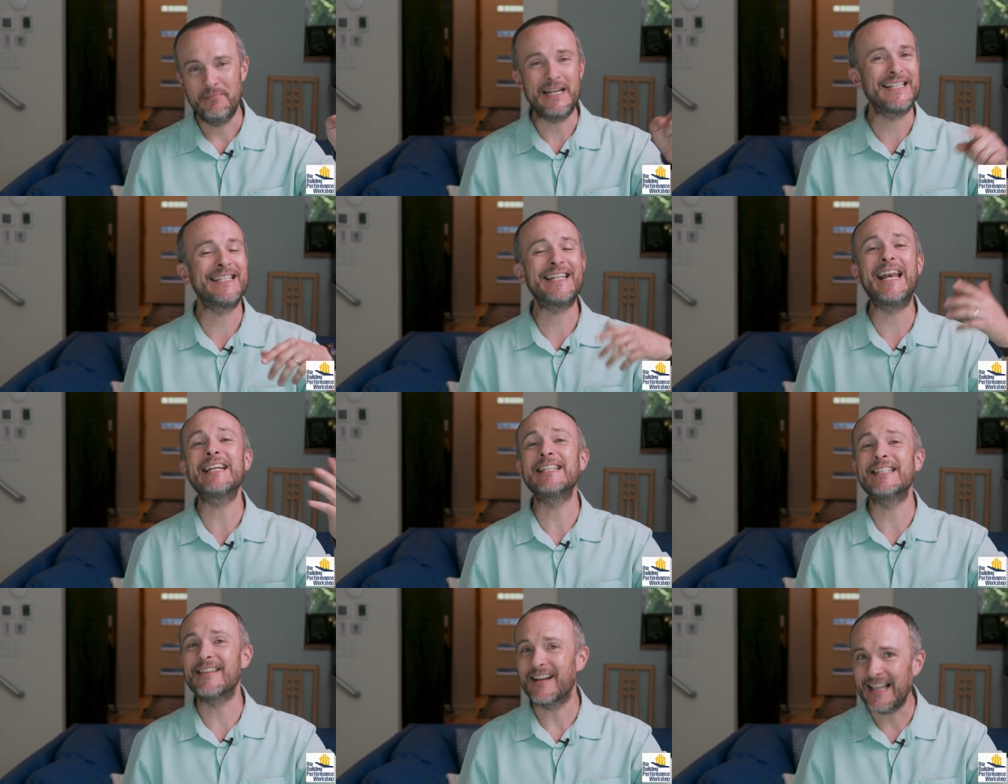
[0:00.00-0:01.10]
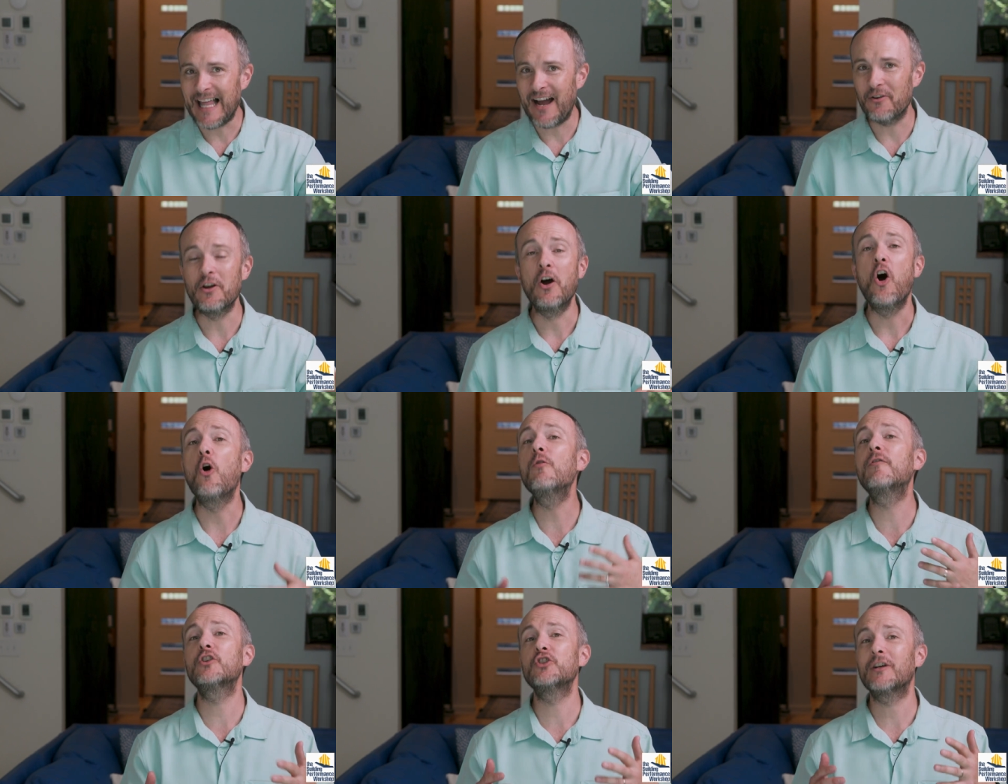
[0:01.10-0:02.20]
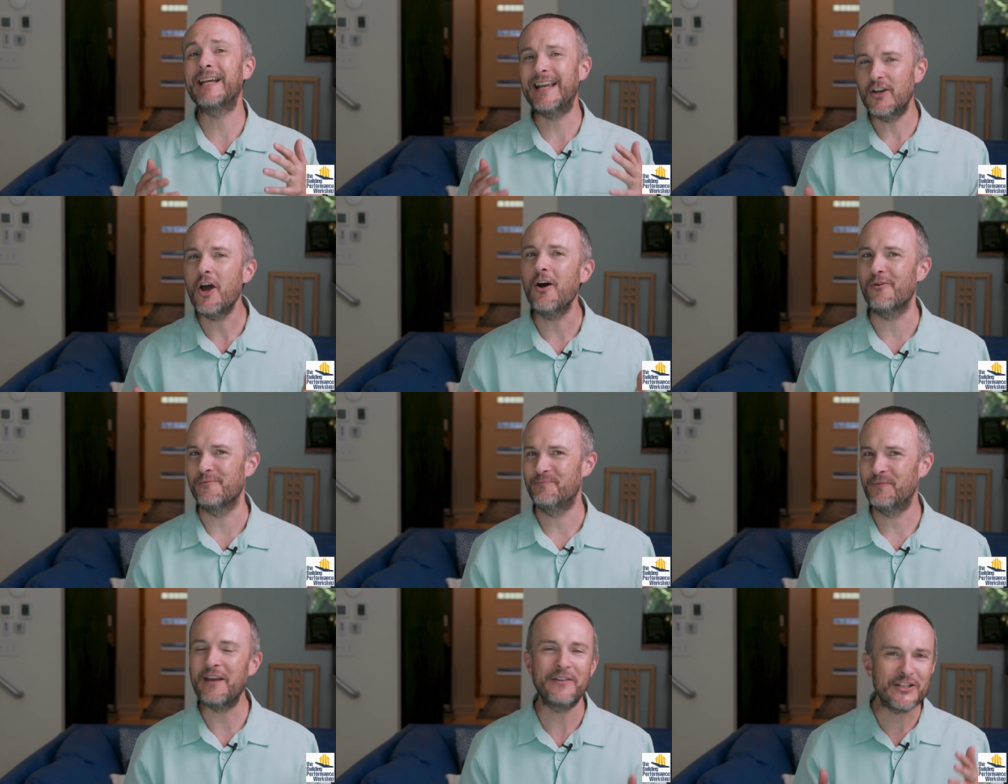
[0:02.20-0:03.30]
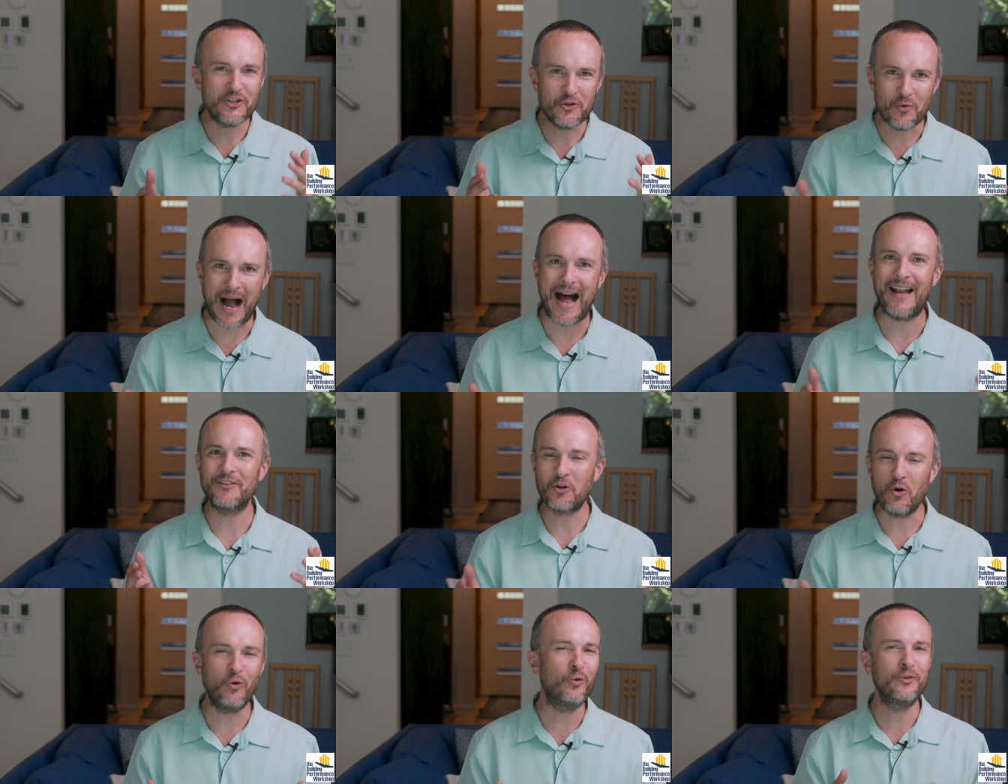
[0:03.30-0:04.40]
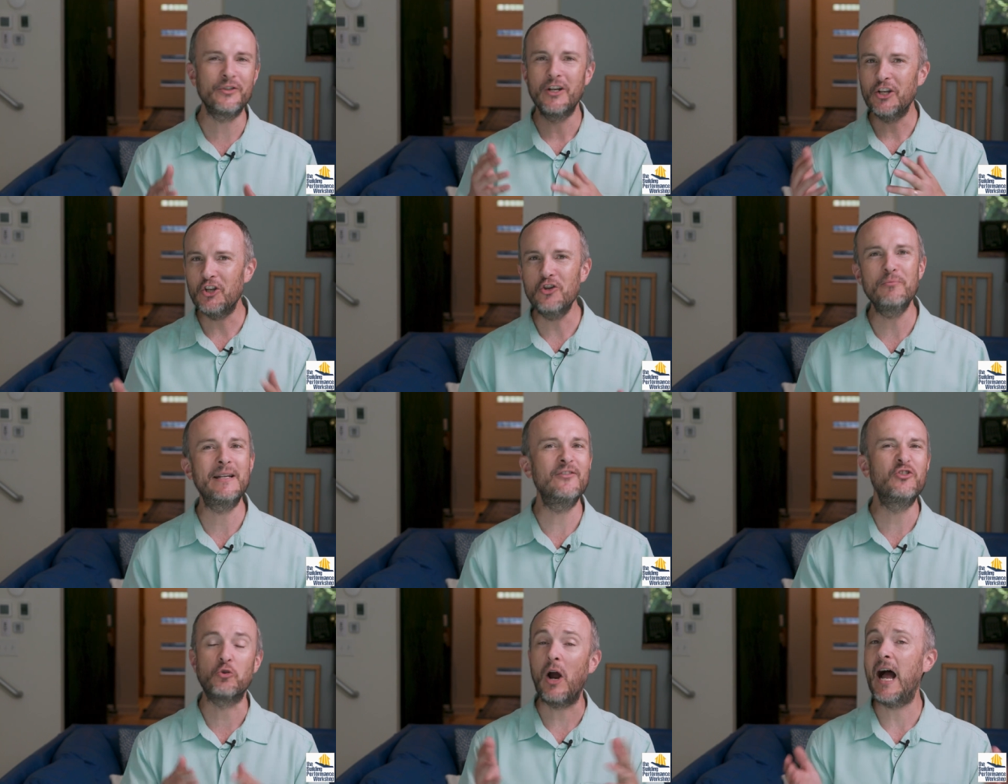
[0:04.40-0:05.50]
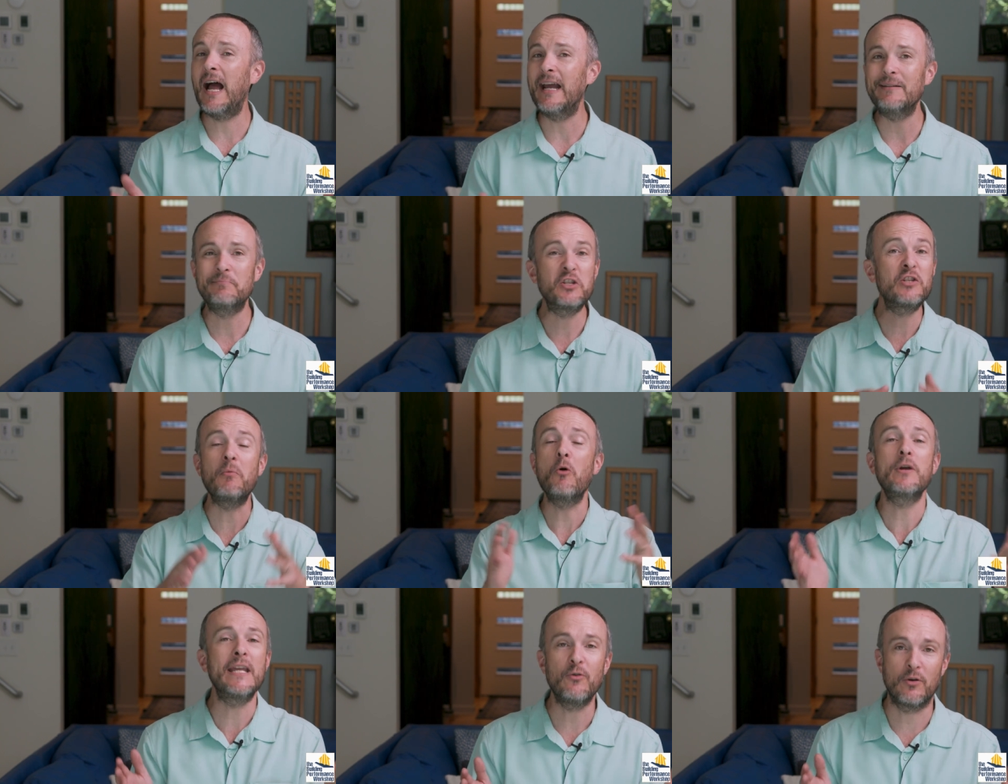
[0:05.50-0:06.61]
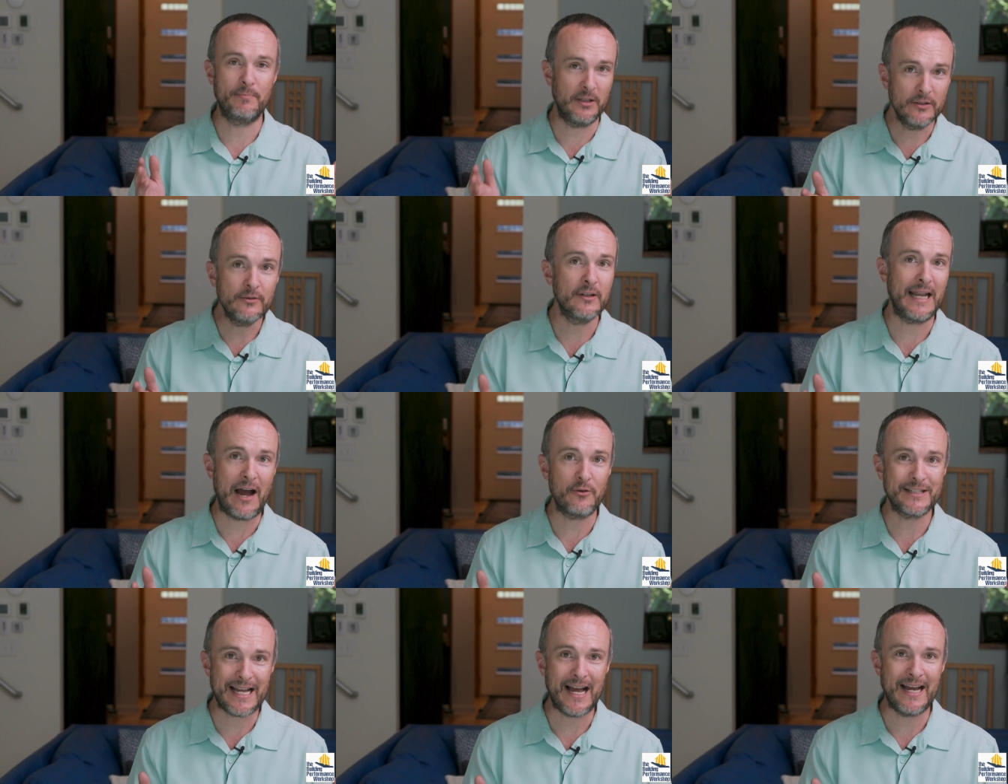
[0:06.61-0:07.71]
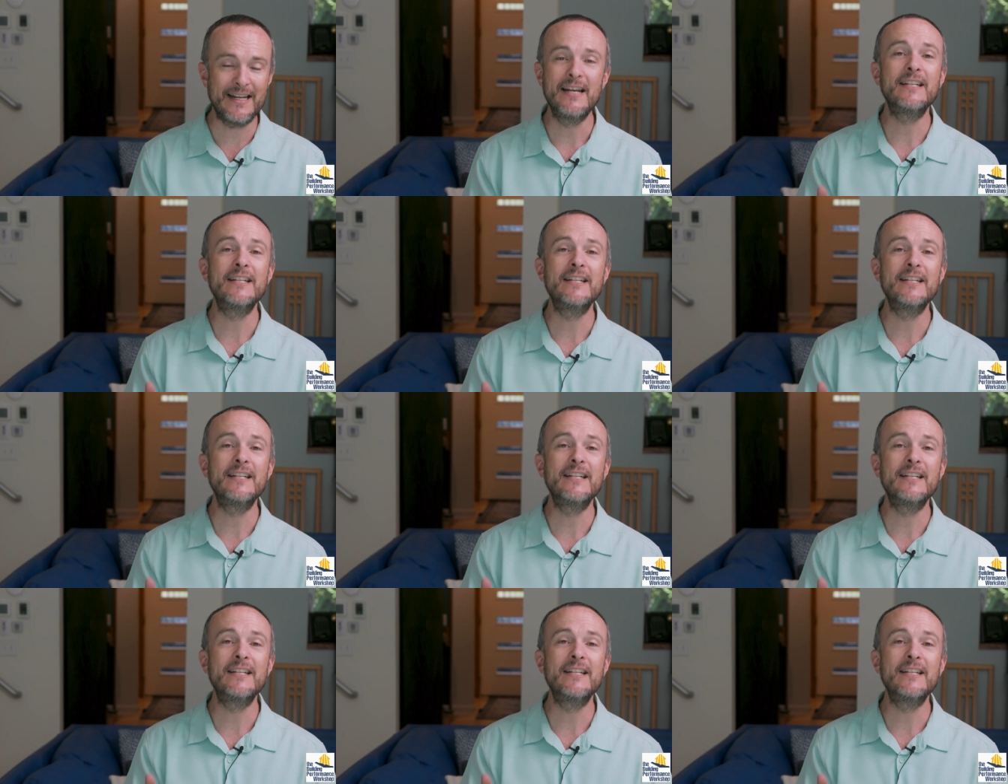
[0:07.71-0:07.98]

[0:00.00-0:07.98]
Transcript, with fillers: Because it's connected to the cloud, Overture can know if it's too hot, cold, humid, dry, smoky, or polluted outside